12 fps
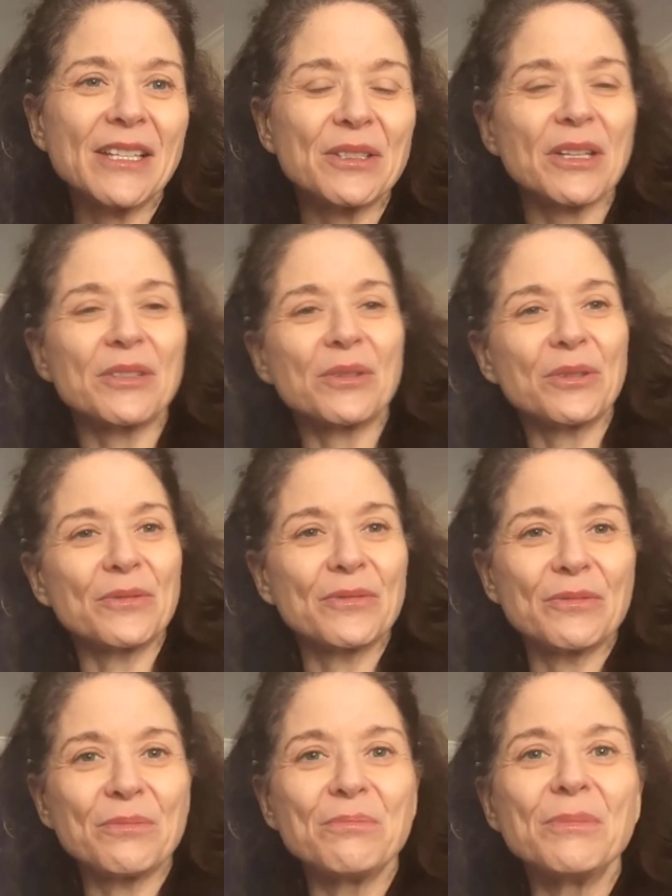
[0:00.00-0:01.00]
sort of
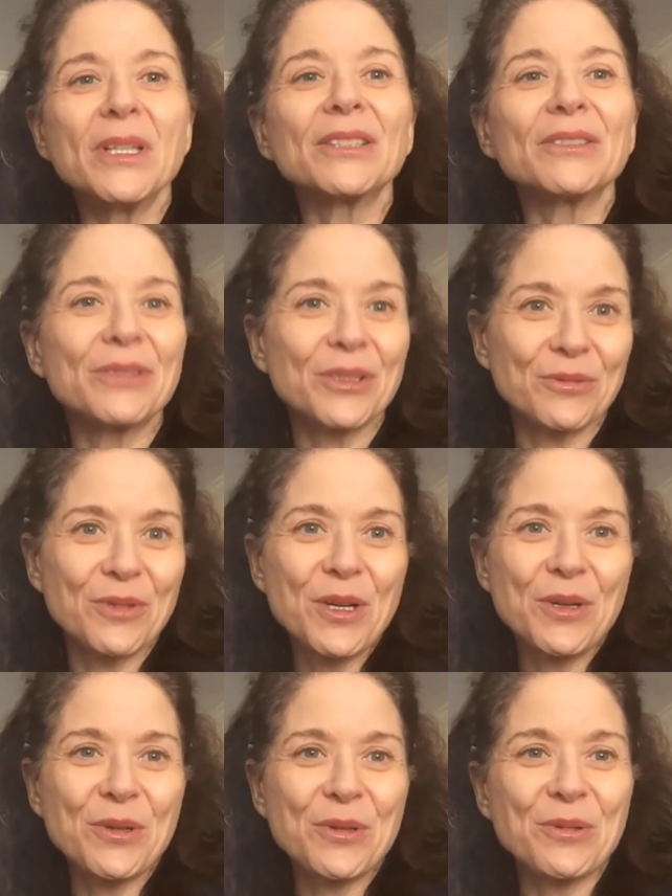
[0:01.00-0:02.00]
middle of the
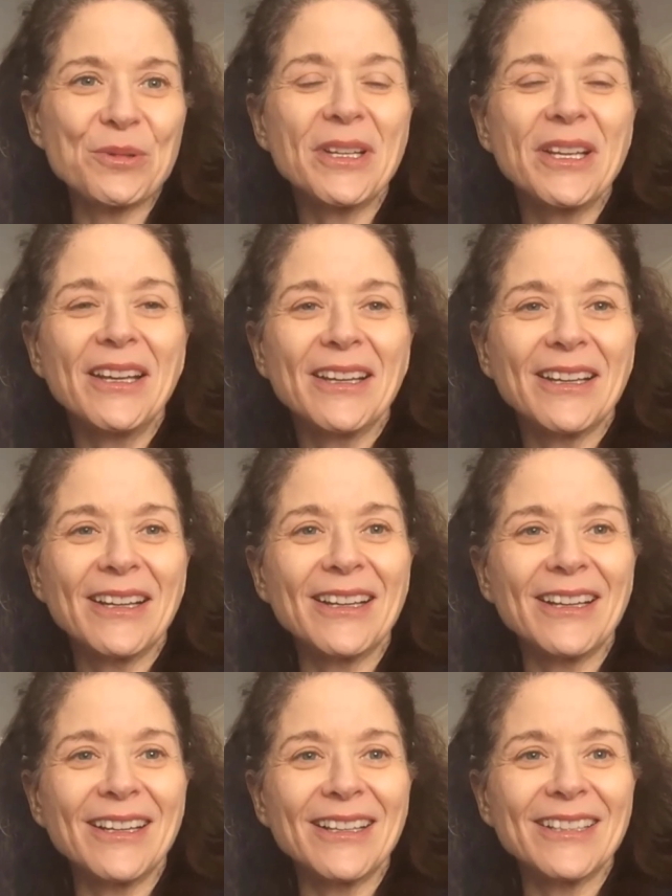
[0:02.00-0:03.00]
road
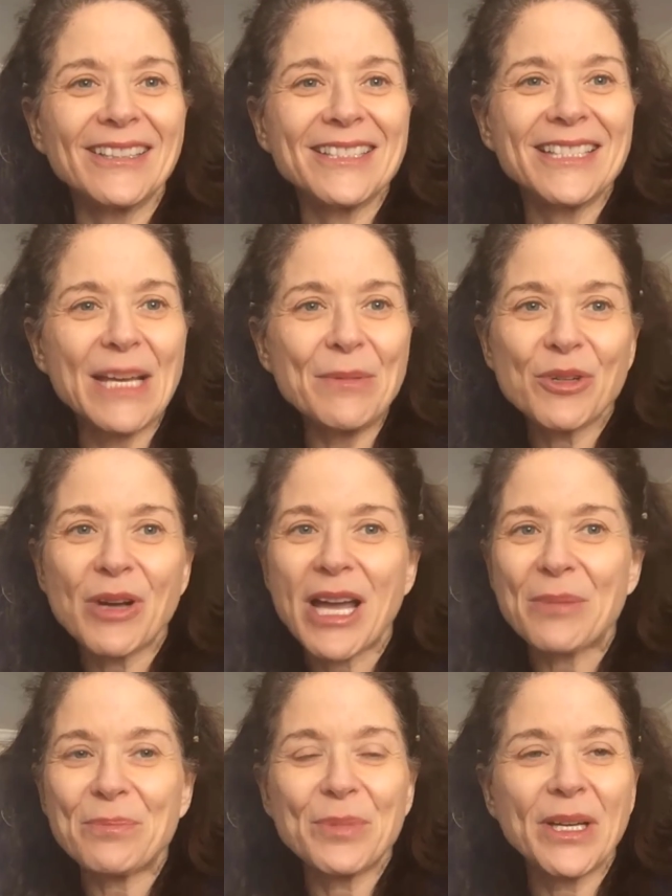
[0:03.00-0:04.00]

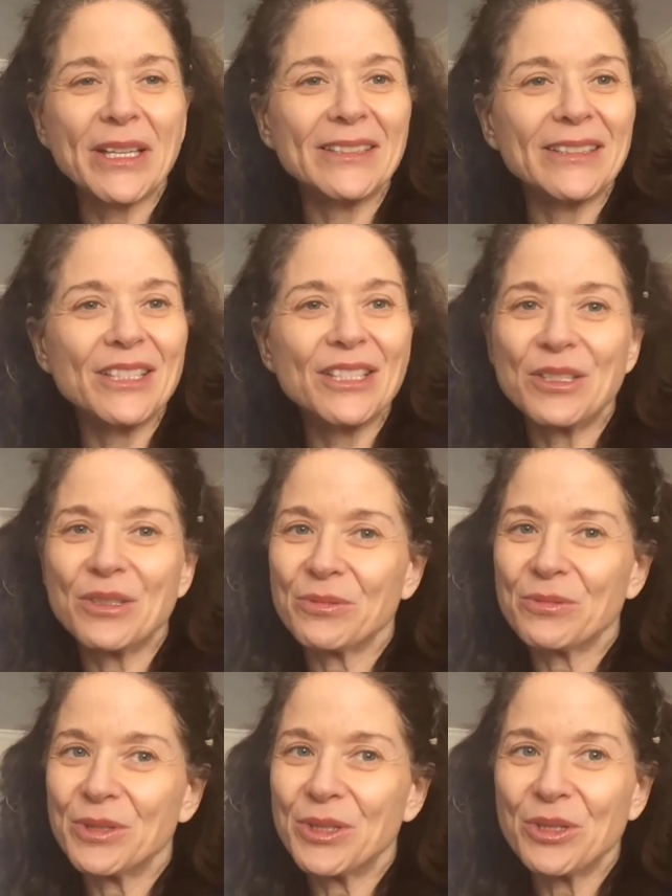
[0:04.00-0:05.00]
Democrat, but
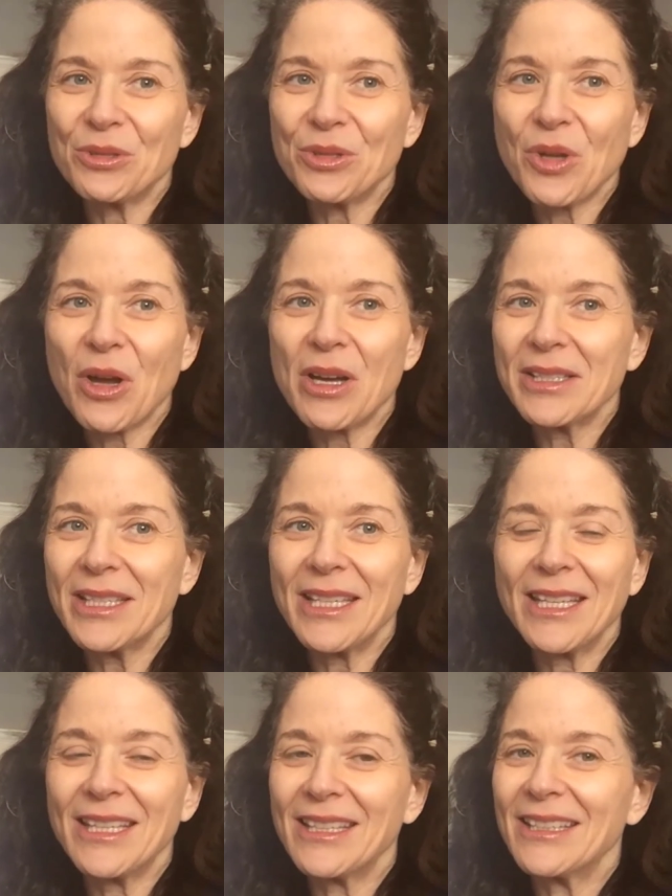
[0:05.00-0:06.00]
when you're
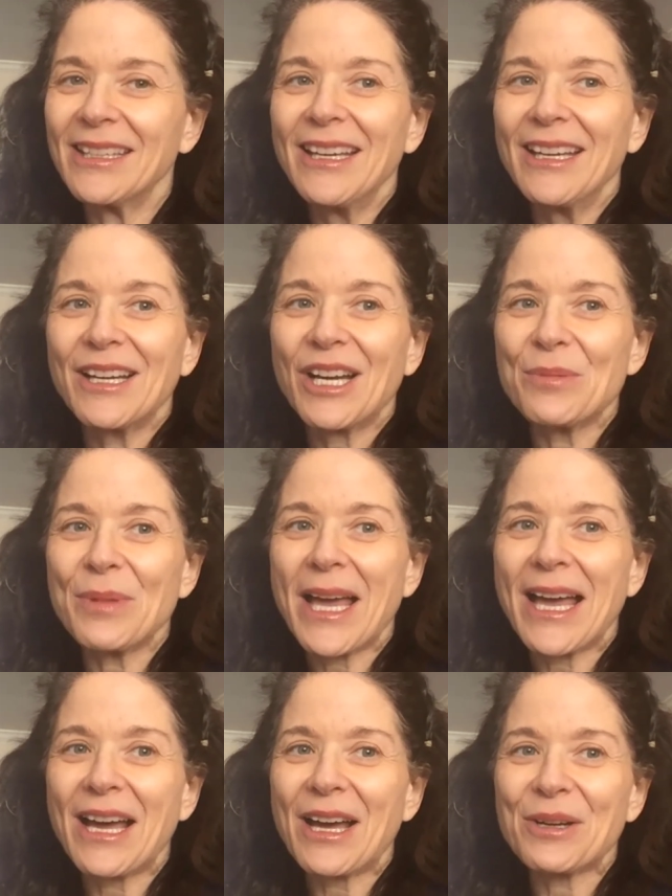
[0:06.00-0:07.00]
talking
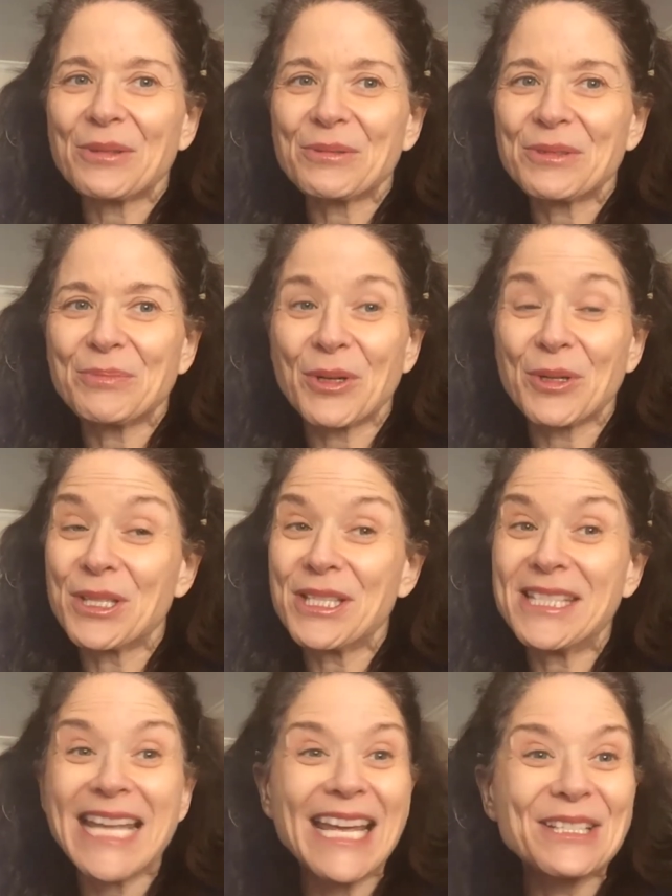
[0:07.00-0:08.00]
about Bernie
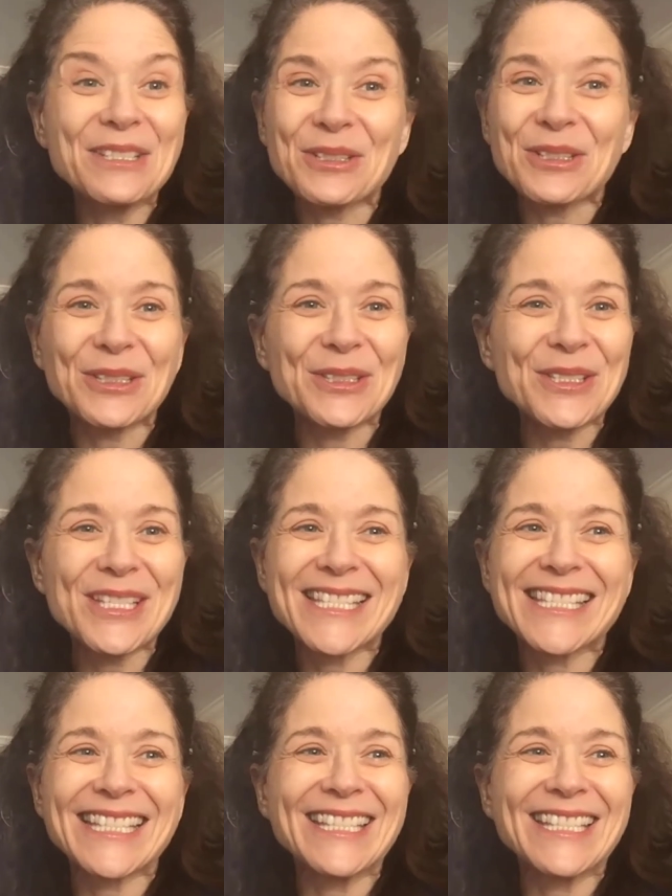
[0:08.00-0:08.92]
Sanders, or